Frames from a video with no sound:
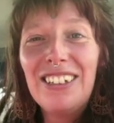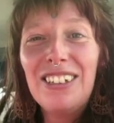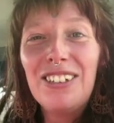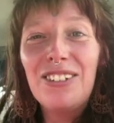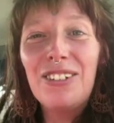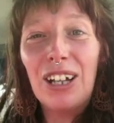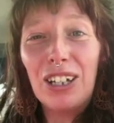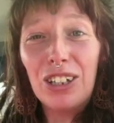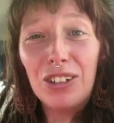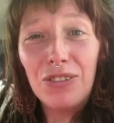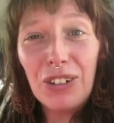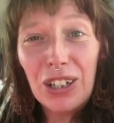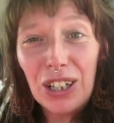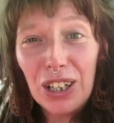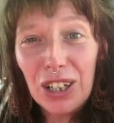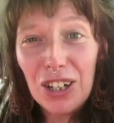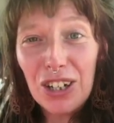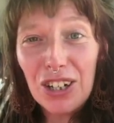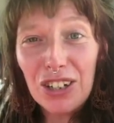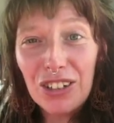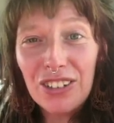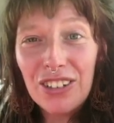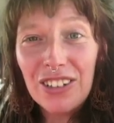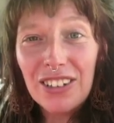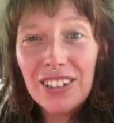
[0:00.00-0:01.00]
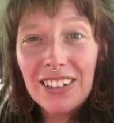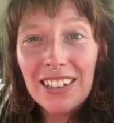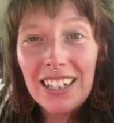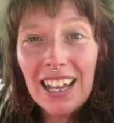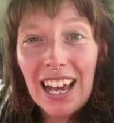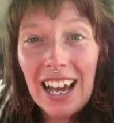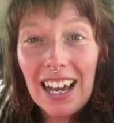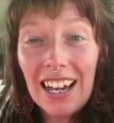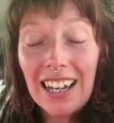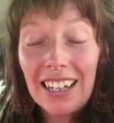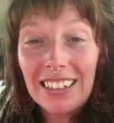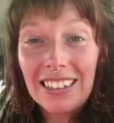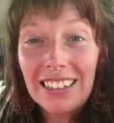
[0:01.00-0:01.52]
So I love you loads,
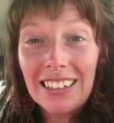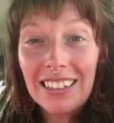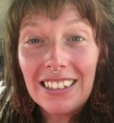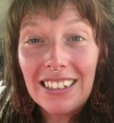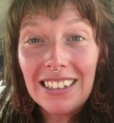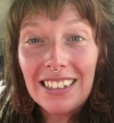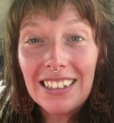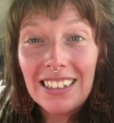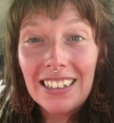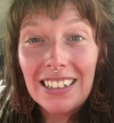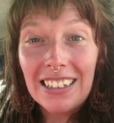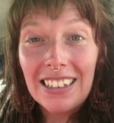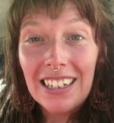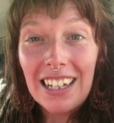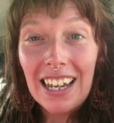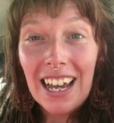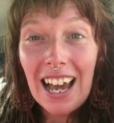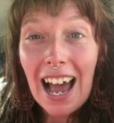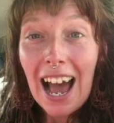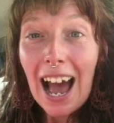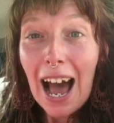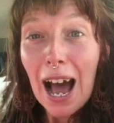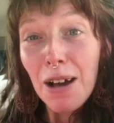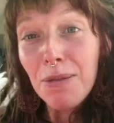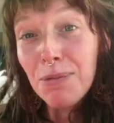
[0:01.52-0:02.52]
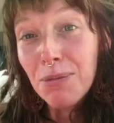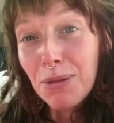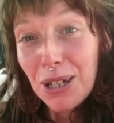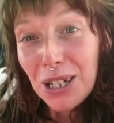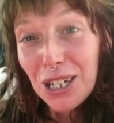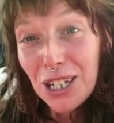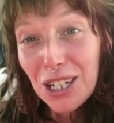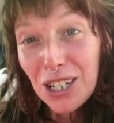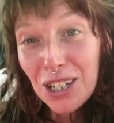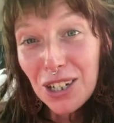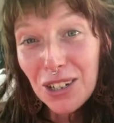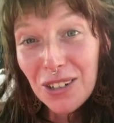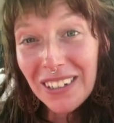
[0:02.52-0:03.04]
and
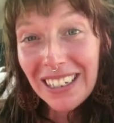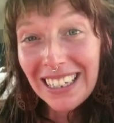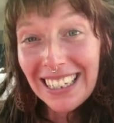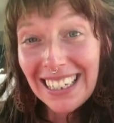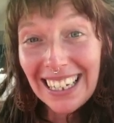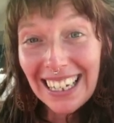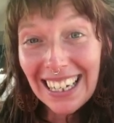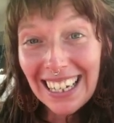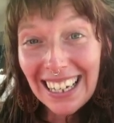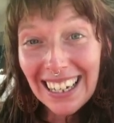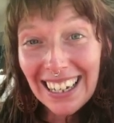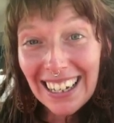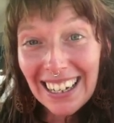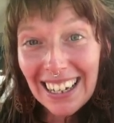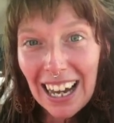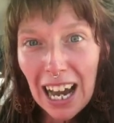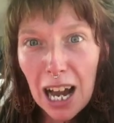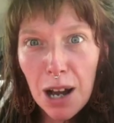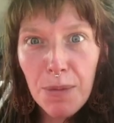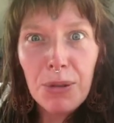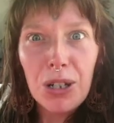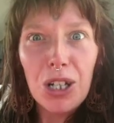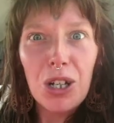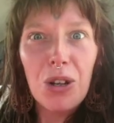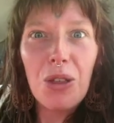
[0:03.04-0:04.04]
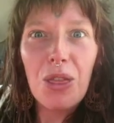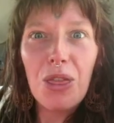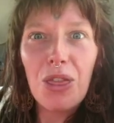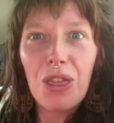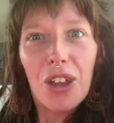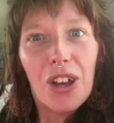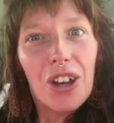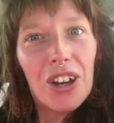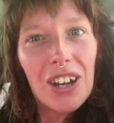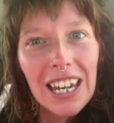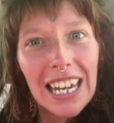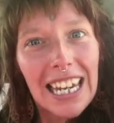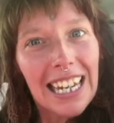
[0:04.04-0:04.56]
Happy New Year. Happy New
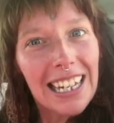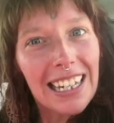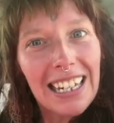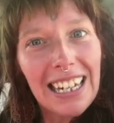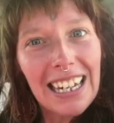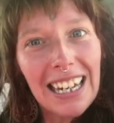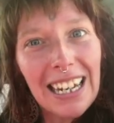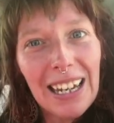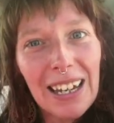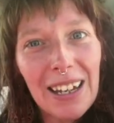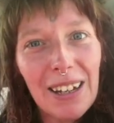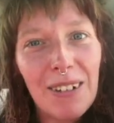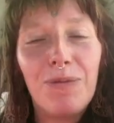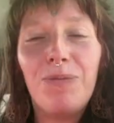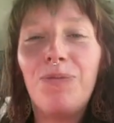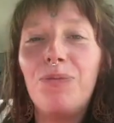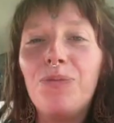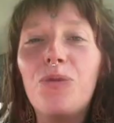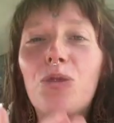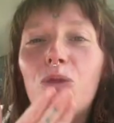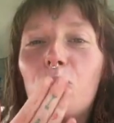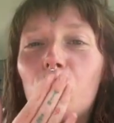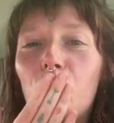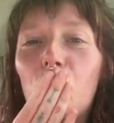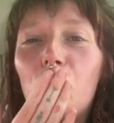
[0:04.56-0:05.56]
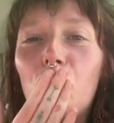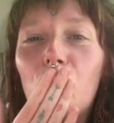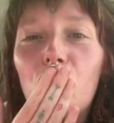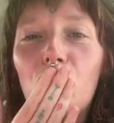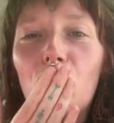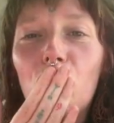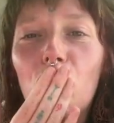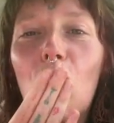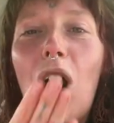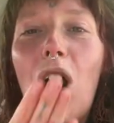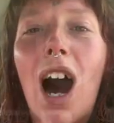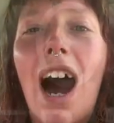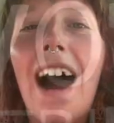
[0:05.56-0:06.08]
13 year.
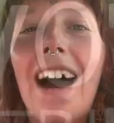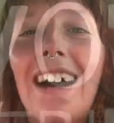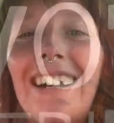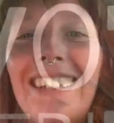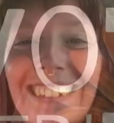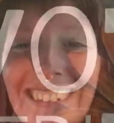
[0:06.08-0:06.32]
Mwah.